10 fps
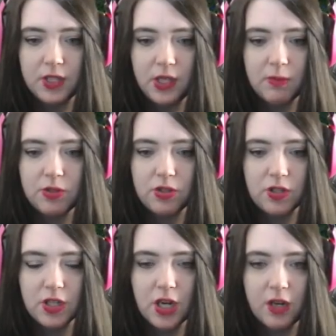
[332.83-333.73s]
our team is
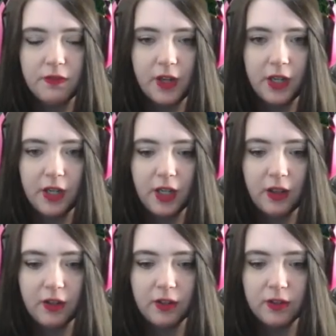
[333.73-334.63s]
just not fighting
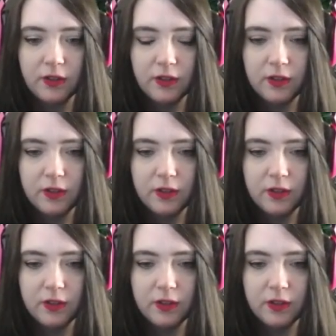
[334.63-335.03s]
together.